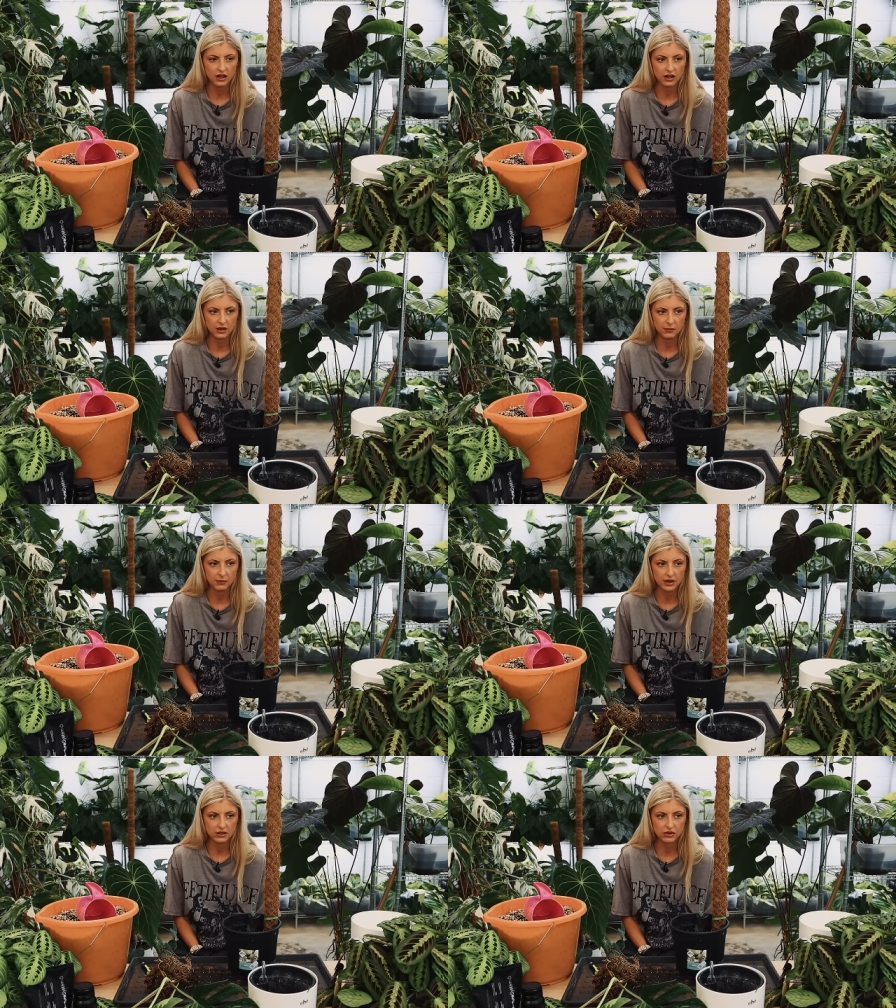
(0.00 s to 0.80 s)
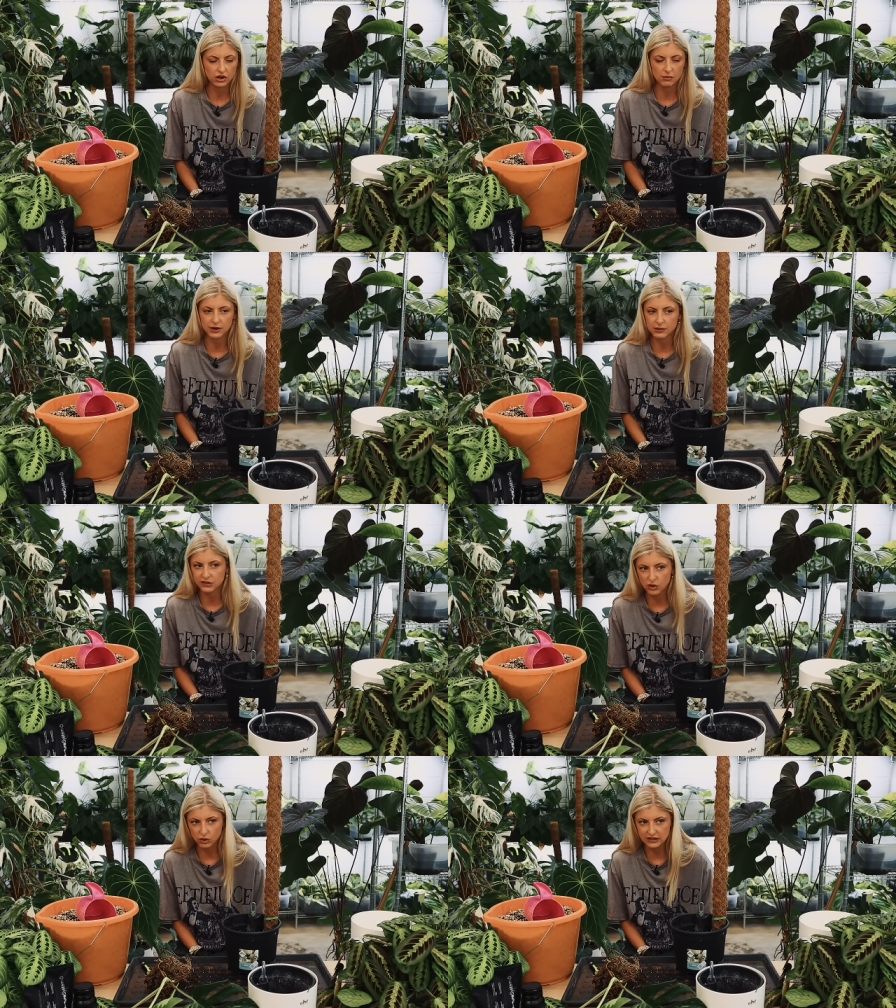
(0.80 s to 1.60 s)
um, the company
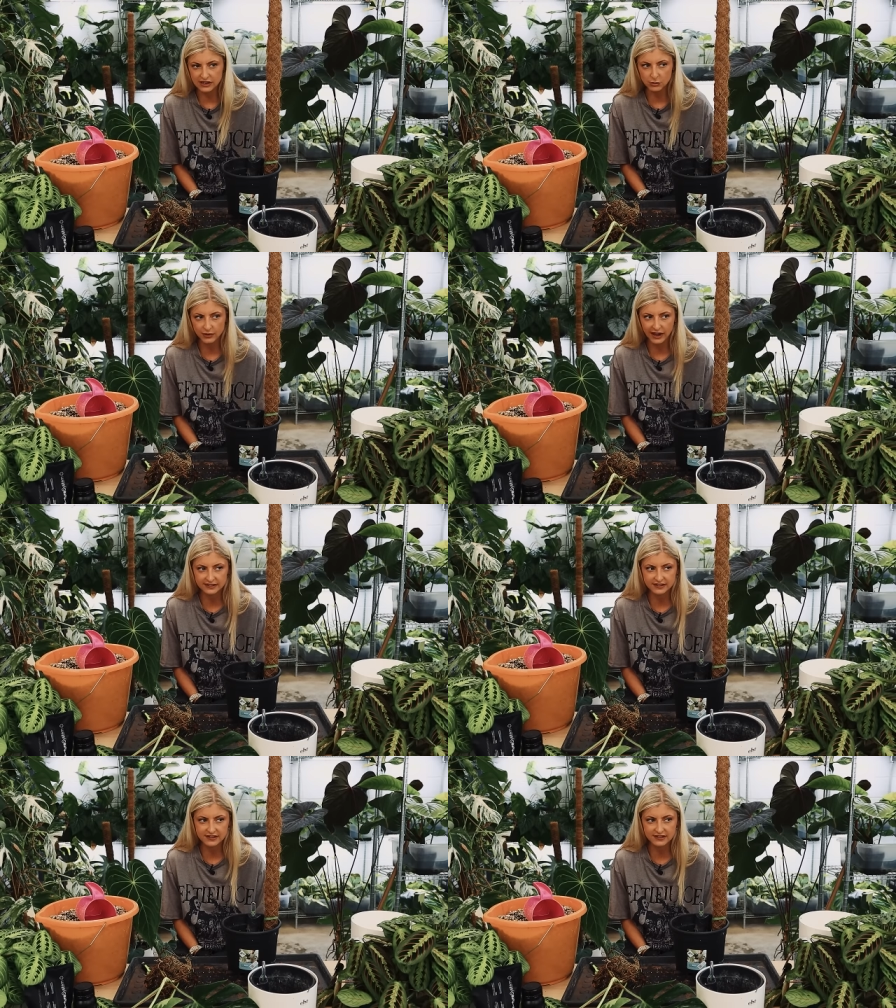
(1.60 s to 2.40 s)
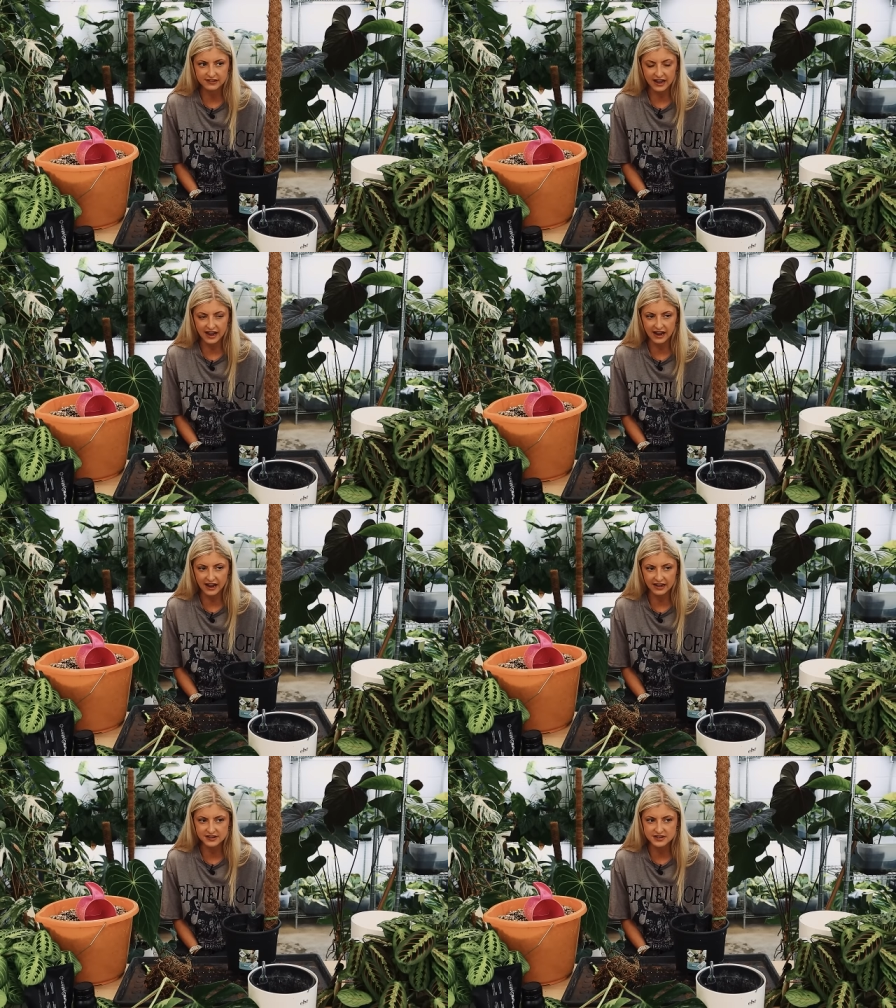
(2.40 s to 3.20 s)
was called Neoplants,
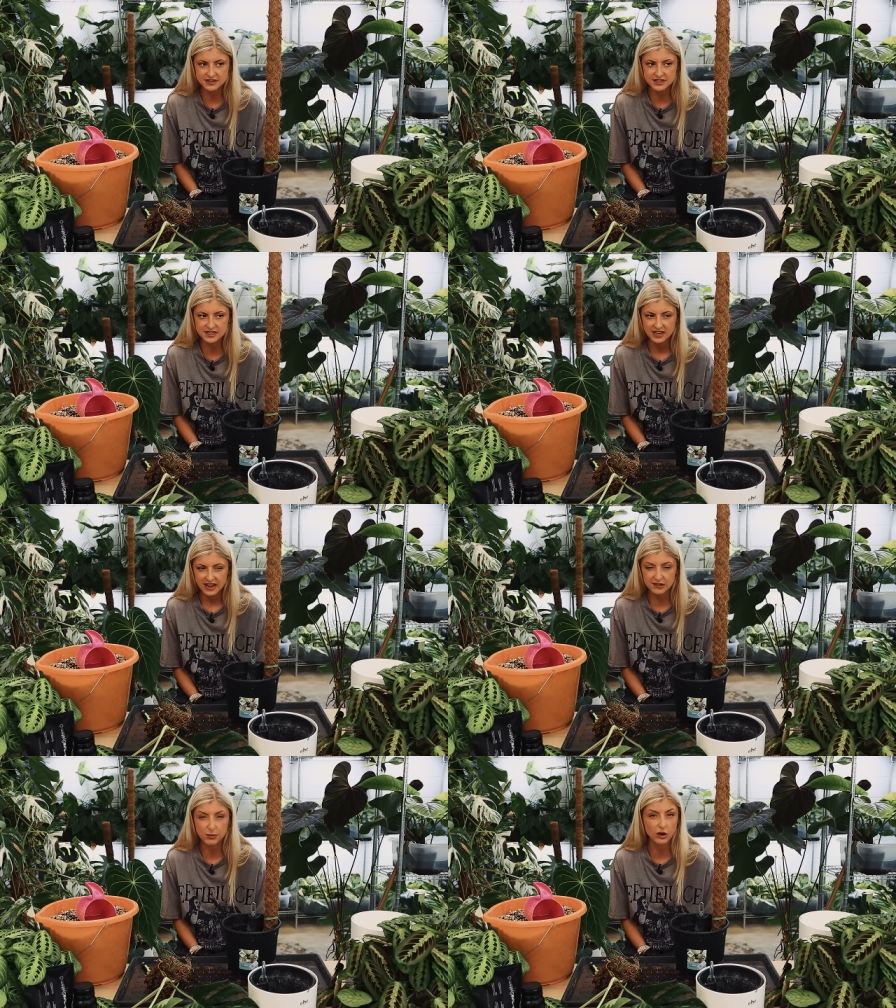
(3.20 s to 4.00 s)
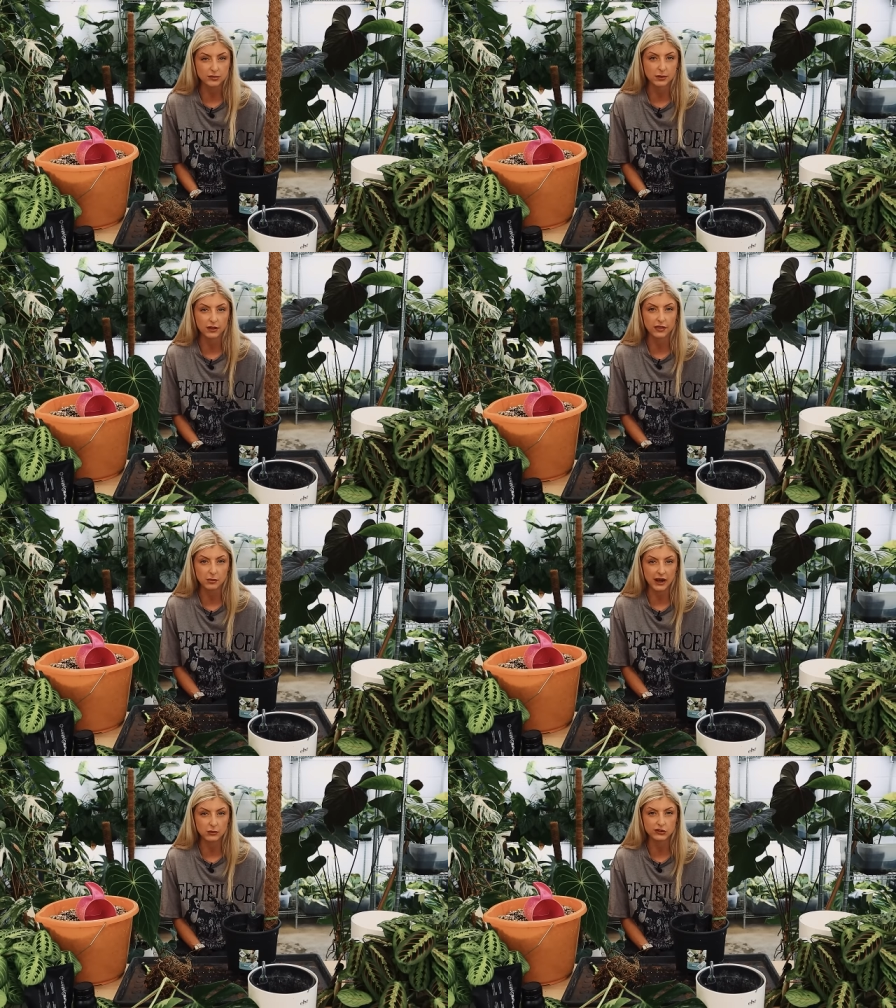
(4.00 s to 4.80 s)
and it's possible that
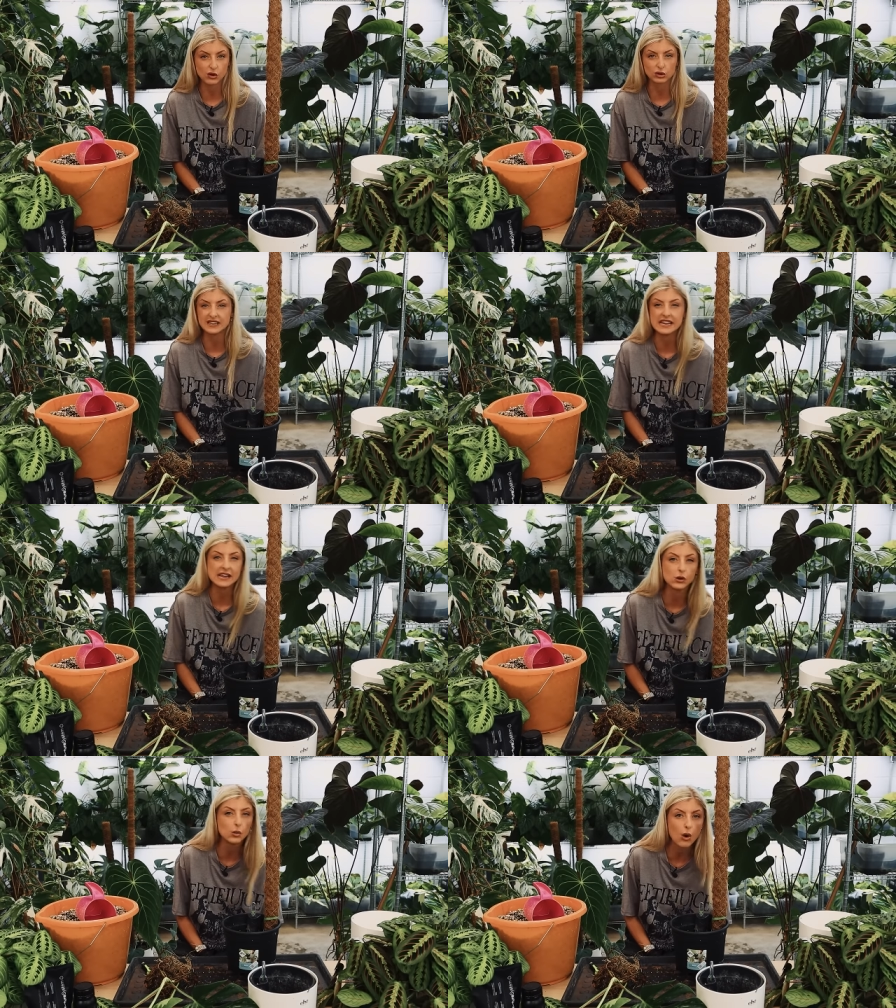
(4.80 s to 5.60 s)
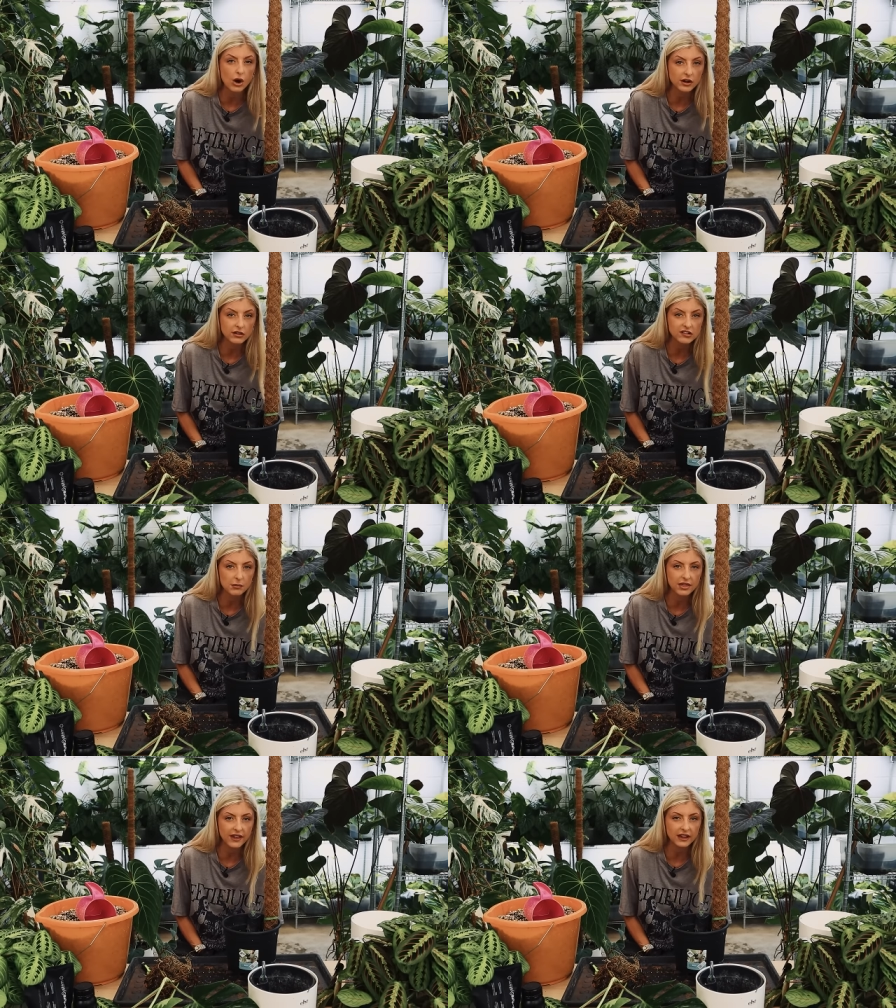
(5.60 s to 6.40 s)
the plant was called Neo One or
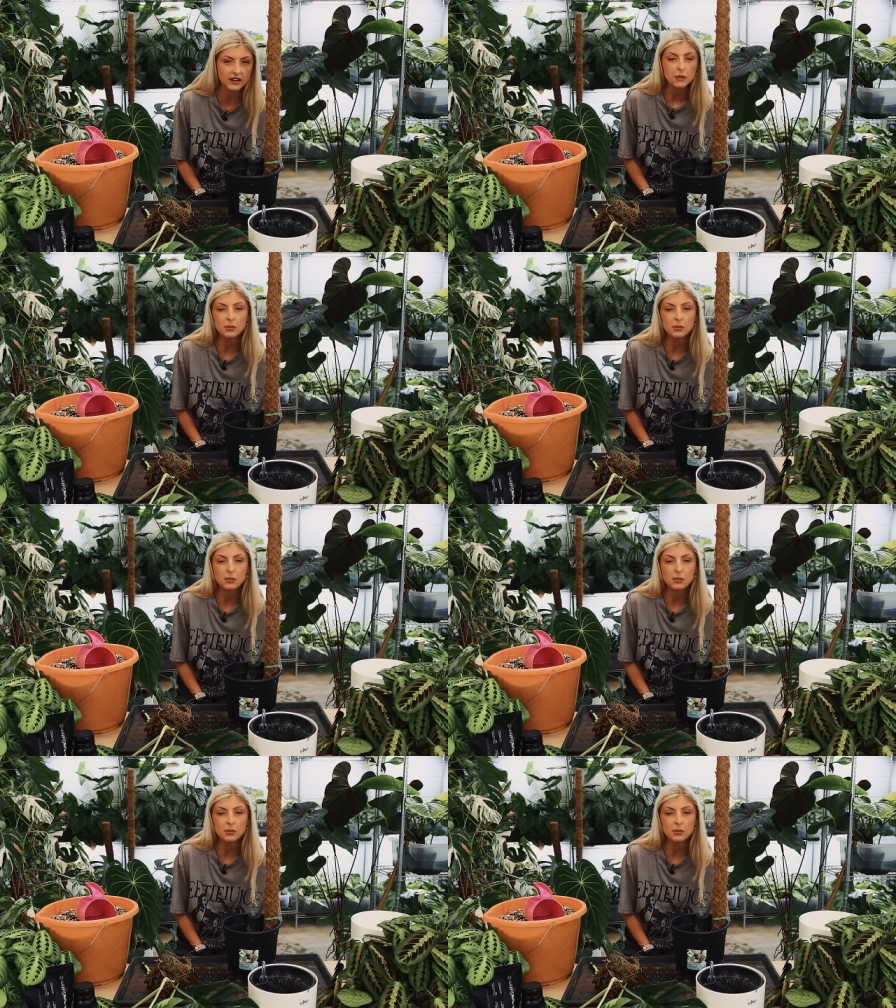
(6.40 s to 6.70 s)
something.